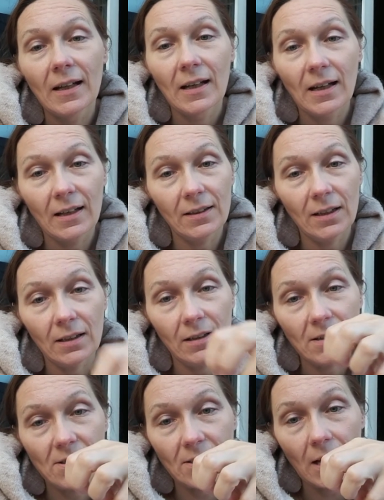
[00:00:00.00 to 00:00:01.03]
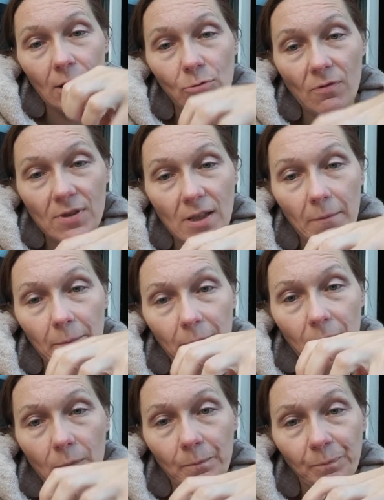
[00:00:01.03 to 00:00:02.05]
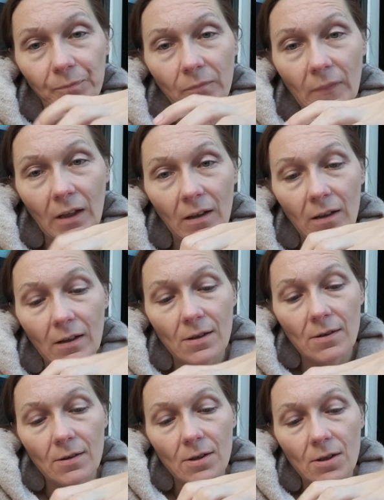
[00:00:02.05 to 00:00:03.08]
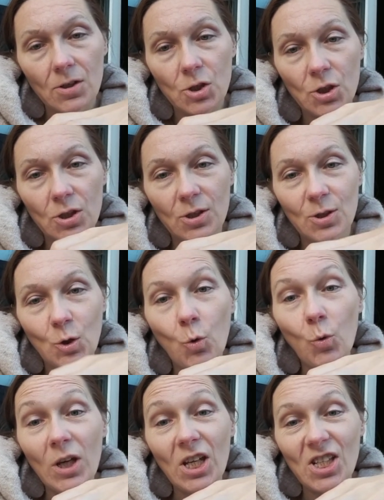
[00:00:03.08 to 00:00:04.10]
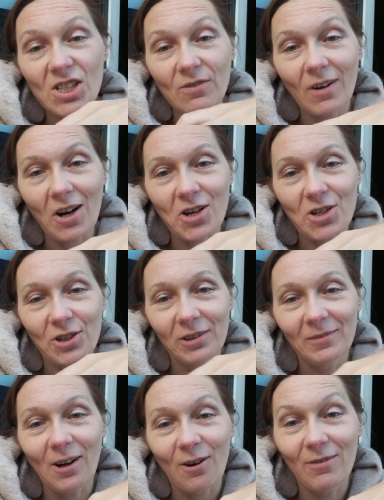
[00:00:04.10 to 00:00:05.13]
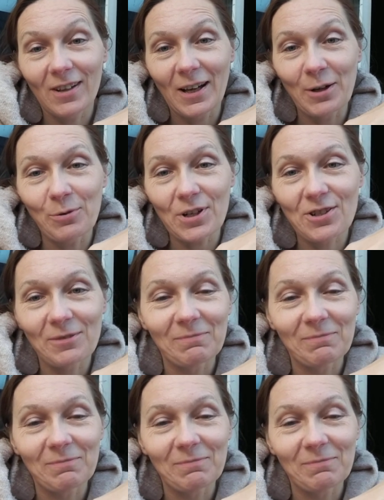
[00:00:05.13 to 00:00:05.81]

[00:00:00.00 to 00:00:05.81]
and they stayed with some squeezed version of a language.